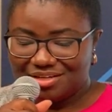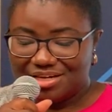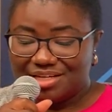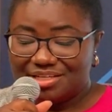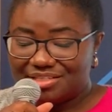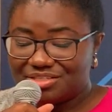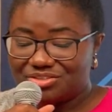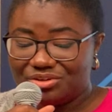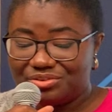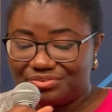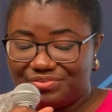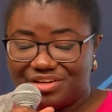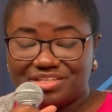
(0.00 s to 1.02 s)
And this is not
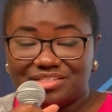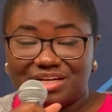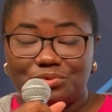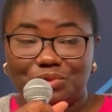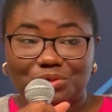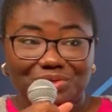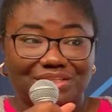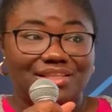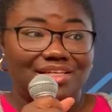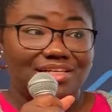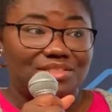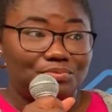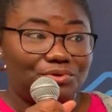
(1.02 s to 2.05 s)
the first time we
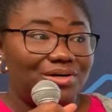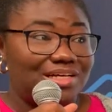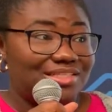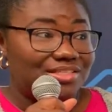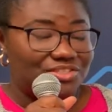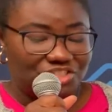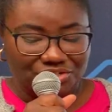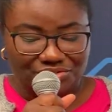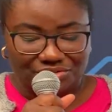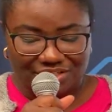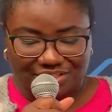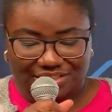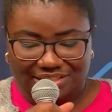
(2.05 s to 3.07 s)
witness Boaz's
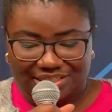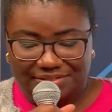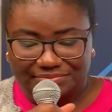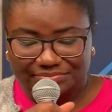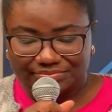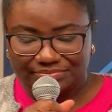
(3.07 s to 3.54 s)
generosity.